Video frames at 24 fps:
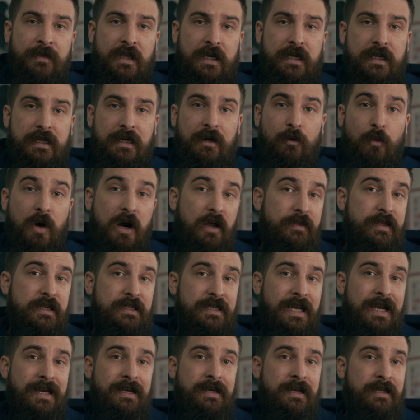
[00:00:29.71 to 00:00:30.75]
While the
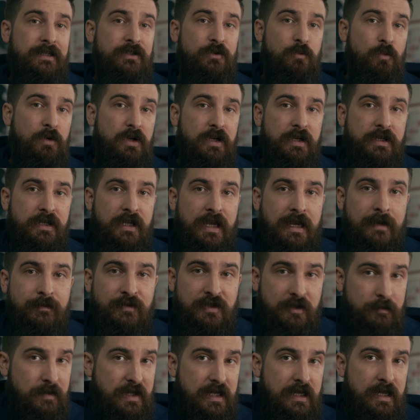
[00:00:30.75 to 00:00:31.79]
Titan X1 came
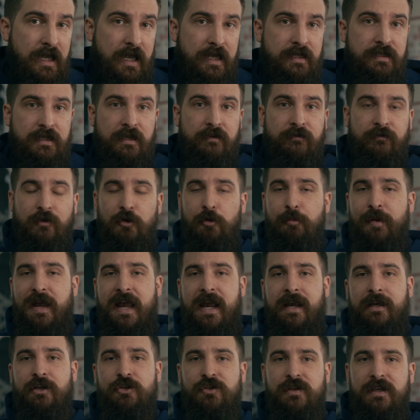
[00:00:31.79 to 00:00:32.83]
to me as a full
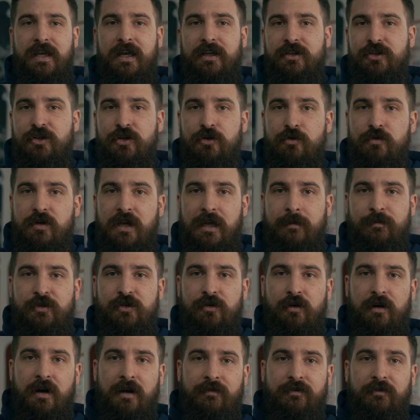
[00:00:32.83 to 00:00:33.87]
package, the X2 came
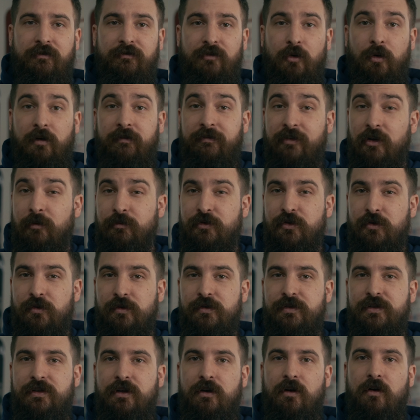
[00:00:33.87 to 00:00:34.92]
straight off the floor at
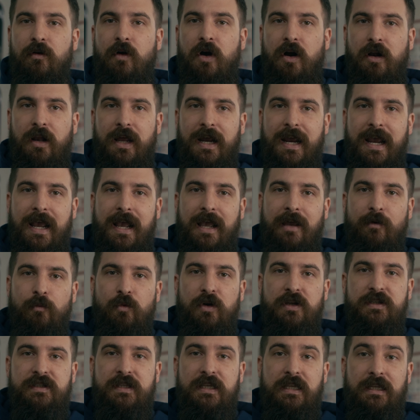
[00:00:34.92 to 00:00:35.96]
Filmtools, so all I had
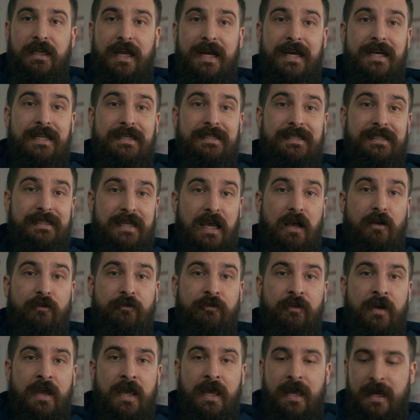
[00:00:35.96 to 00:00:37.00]
was the light
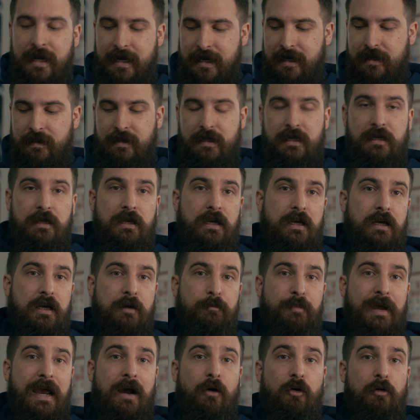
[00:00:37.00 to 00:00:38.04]
itself and the
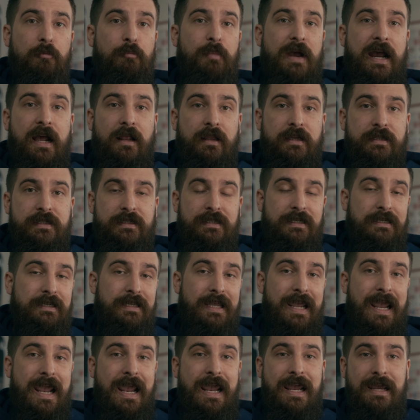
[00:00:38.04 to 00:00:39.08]
power ballast and
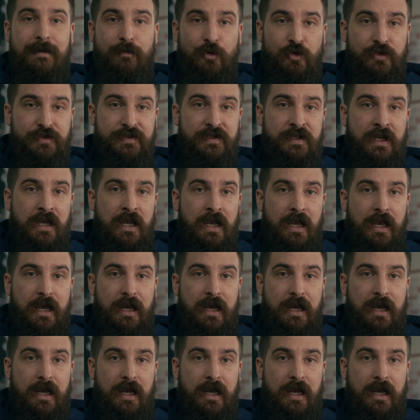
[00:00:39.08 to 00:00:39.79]
cables.